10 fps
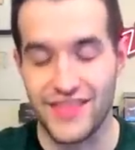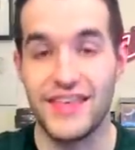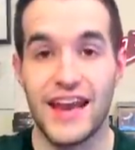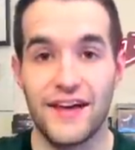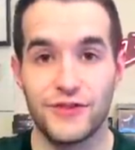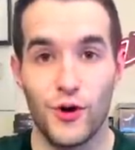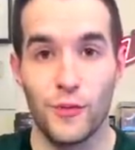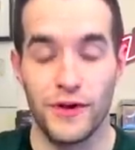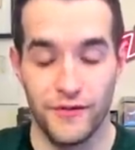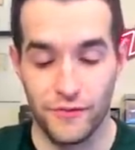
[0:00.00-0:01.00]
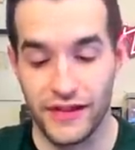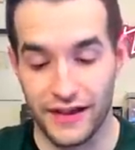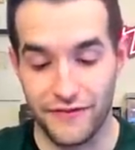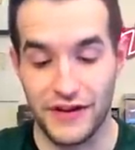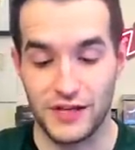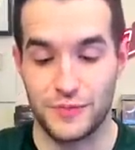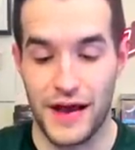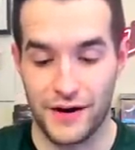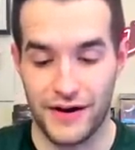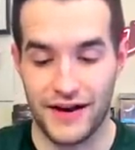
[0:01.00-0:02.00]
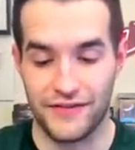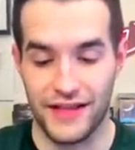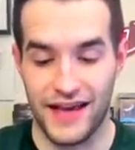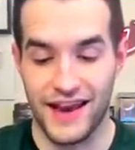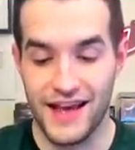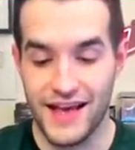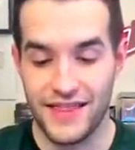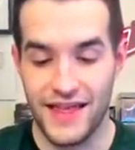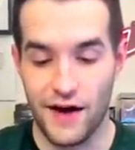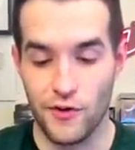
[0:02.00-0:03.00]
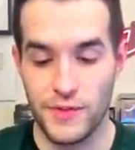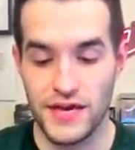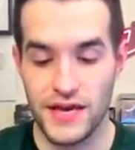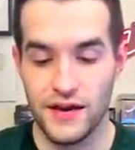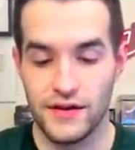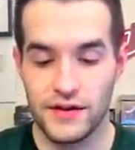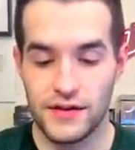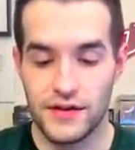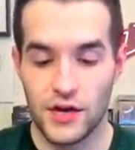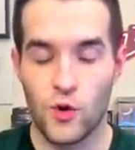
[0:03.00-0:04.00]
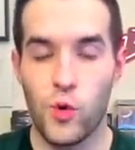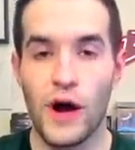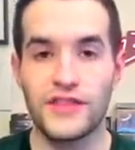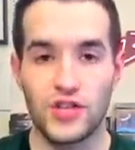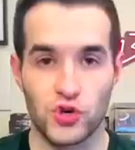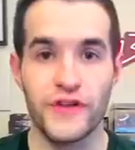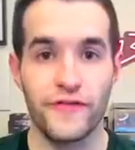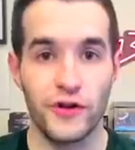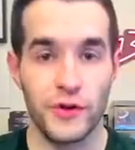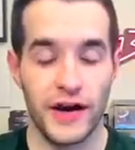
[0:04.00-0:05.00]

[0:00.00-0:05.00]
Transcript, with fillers: and then have to open a vintage pack right after that? That would be quite the treat for you